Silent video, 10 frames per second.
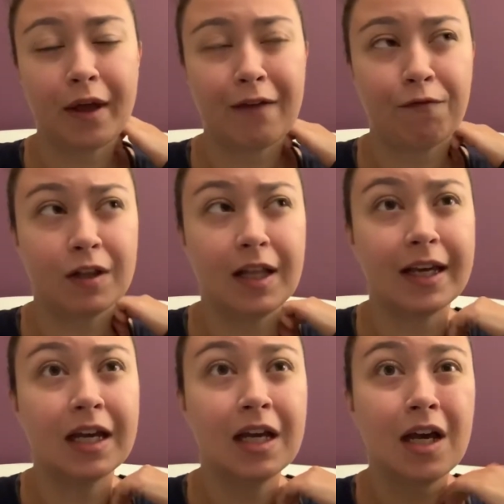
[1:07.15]
I feel
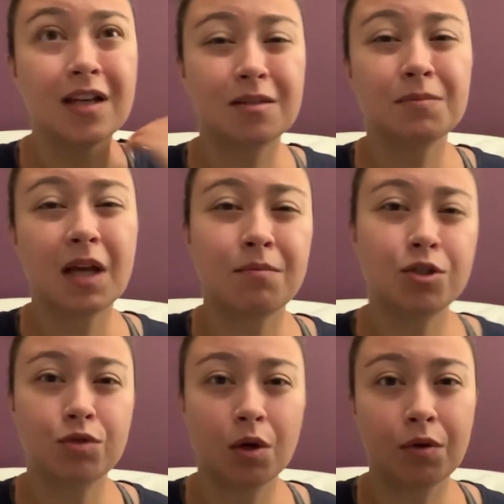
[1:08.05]
like sometimes you
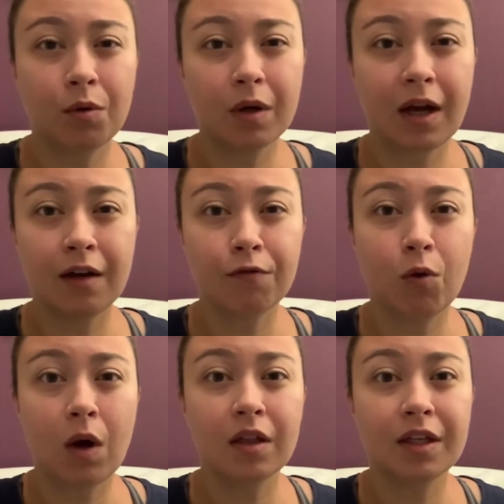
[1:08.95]
don't know what kind of
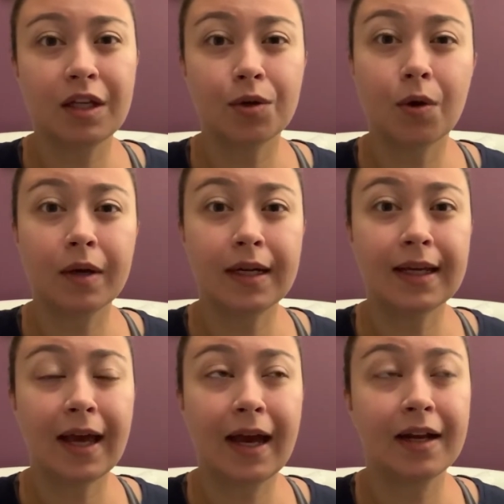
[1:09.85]
quality you're going to
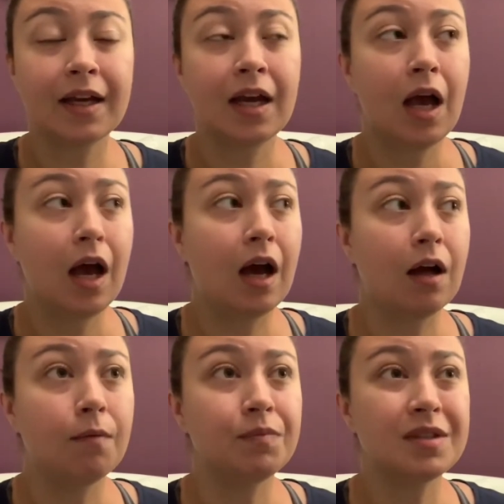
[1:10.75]
get.
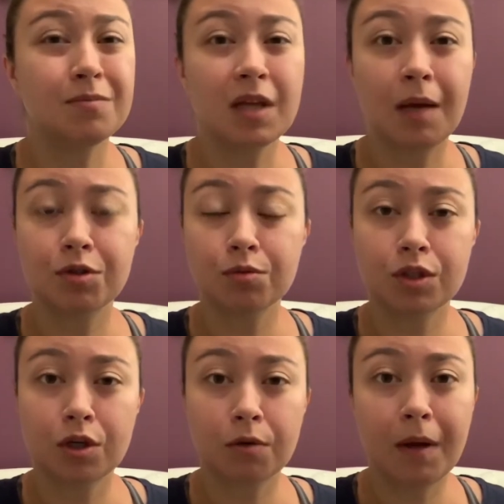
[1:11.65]
Um, sometimes the
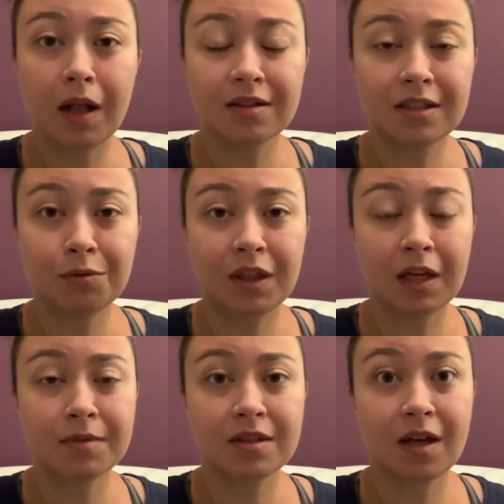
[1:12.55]
return policy with
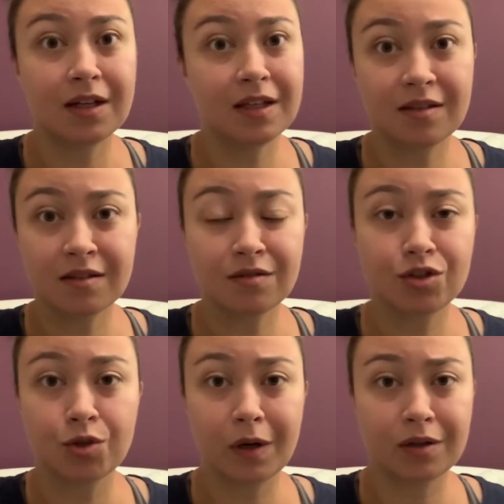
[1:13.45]
Amazon isn't
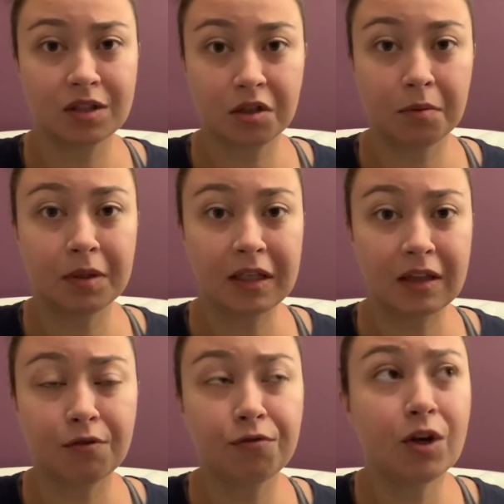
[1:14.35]
to where it's completely
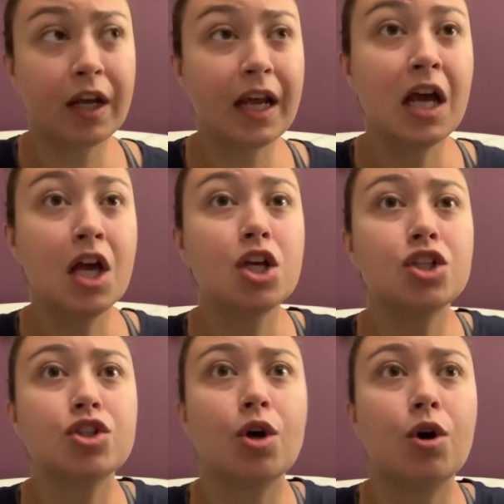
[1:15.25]
free.
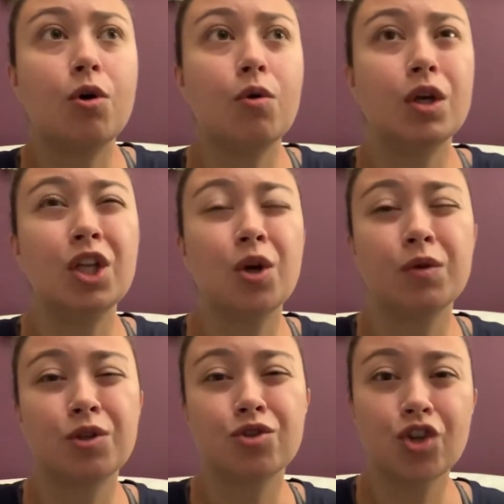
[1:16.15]
So, you know, when
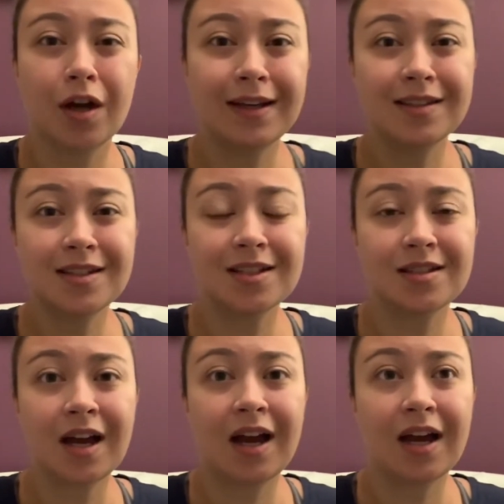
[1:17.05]
you're trying to
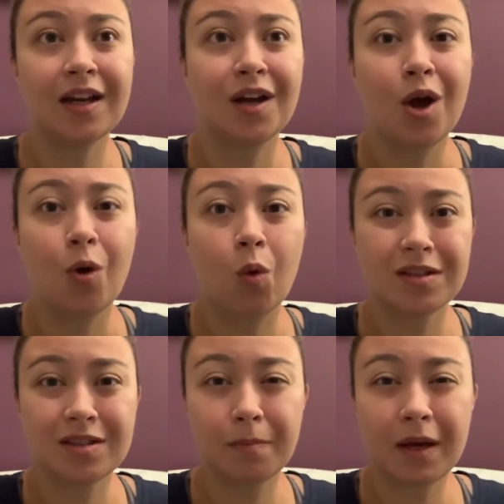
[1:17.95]
decide
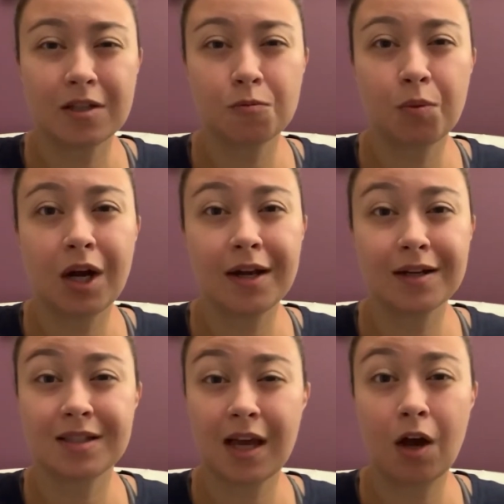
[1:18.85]
what's the best
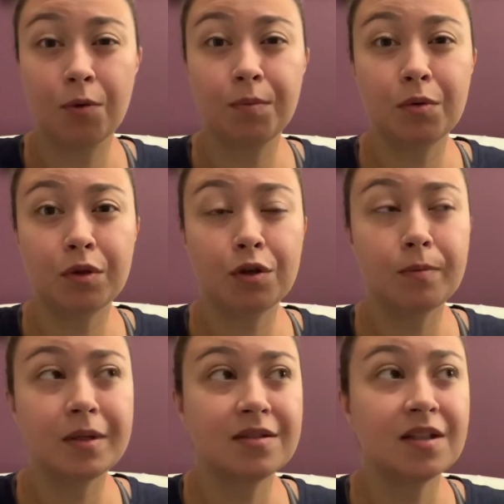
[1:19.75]
product to help you with your
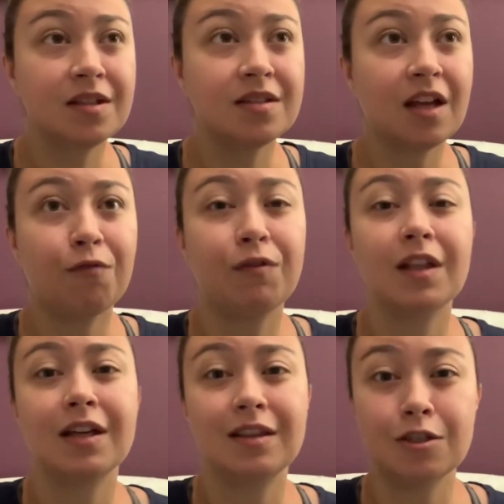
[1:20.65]
business, I feel
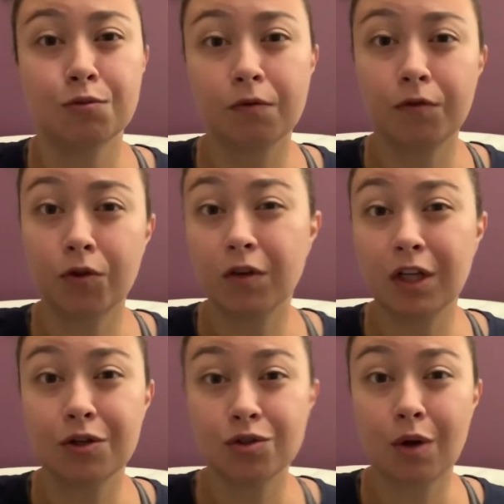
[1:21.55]
like these review
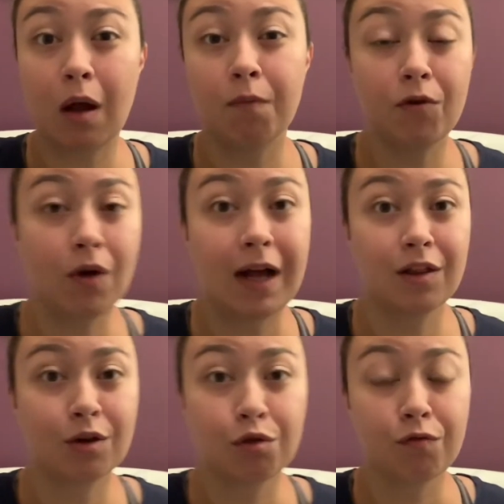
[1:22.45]
videos are helpful. I
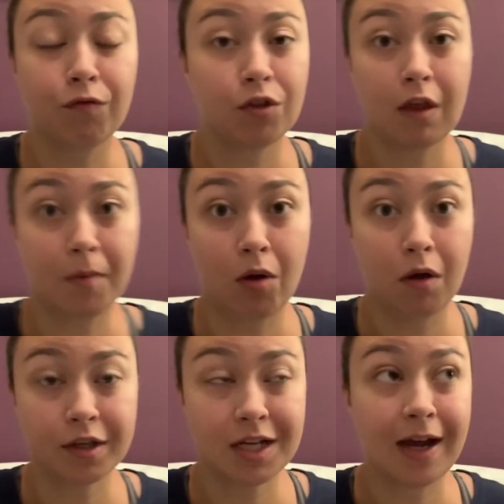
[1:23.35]
look for them all
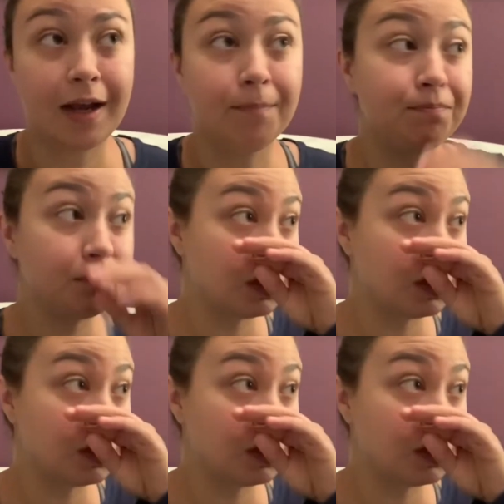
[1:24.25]
the time.